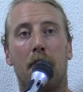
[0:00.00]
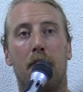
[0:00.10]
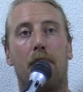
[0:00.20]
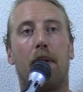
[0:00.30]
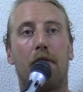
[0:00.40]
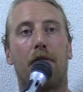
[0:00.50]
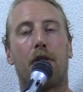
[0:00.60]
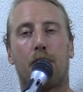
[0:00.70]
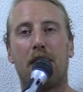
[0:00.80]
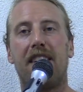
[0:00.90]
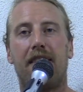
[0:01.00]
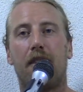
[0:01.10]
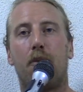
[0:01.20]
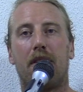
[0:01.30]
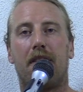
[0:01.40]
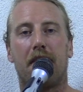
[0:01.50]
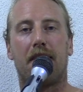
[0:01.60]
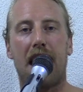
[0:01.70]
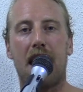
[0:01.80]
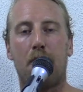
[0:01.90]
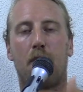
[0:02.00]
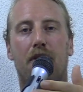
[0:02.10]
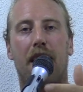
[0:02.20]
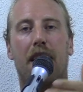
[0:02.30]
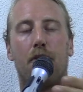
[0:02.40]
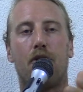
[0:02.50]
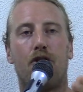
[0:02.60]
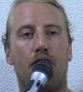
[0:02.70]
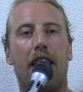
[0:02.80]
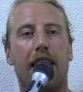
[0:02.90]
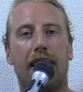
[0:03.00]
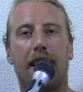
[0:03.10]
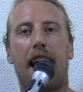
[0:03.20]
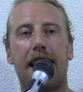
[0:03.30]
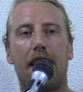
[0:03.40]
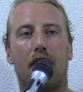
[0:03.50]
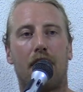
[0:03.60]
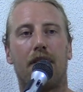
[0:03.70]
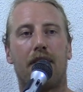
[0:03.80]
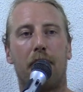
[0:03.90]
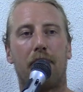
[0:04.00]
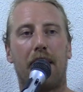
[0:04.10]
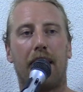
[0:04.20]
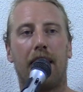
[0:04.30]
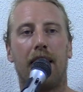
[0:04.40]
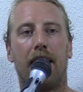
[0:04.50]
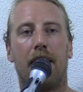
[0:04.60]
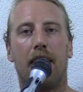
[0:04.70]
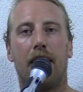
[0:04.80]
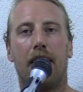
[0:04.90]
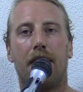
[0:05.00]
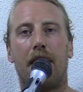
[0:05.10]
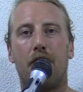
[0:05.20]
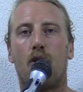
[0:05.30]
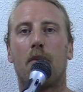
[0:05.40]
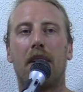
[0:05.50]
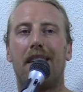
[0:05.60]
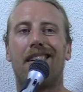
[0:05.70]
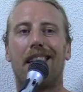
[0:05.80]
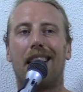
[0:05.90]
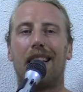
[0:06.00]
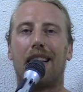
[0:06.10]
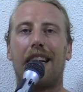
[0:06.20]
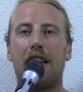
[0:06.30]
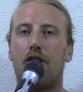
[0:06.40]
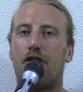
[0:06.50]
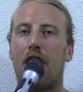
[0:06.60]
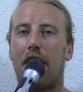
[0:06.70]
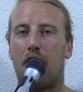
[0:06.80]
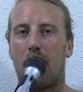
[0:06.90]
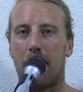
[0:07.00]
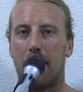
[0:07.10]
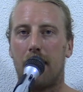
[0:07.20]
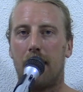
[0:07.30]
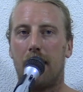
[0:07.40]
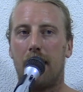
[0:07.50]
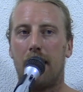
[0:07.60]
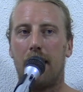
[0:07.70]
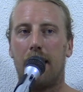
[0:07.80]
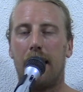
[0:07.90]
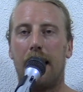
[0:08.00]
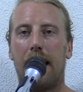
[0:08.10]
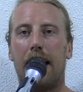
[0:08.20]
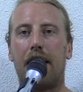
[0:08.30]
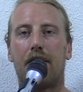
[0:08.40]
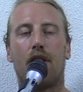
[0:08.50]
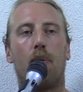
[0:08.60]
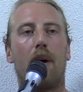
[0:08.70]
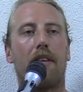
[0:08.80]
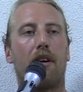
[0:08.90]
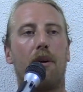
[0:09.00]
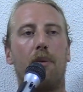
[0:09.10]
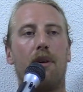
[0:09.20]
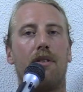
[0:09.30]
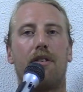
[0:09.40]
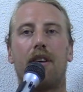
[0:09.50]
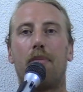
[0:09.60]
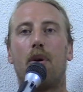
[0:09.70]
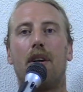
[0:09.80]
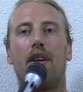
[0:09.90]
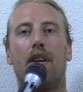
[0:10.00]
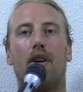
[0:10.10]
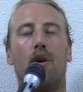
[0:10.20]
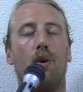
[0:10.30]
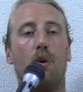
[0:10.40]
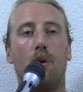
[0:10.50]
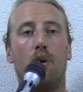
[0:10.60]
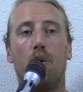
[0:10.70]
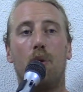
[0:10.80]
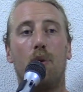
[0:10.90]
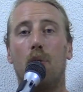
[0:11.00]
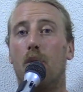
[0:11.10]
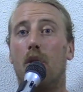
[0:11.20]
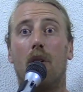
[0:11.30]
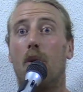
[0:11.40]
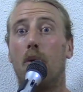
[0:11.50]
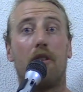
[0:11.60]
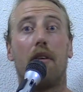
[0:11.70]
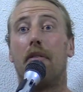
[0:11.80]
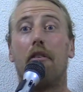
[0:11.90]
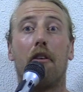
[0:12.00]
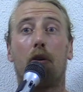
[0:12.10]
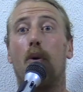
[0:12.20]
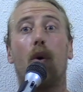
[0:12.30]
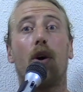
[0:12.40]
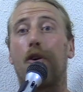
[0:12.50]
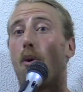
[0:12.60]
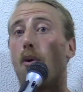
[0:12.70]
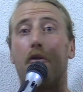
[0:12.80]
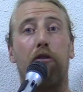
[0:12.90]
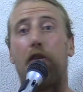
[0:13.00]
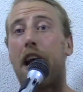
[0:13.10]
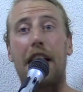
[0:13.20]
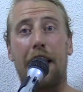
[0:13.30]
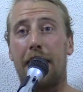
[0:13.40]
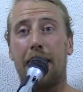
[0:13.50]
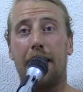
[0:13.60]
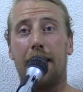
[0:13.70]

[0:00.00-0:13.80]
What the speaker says: But the reason was the same, was that it was shedding light on something that normally didn't get light shed on. And so whether it was someone who was a quote-unquote fan,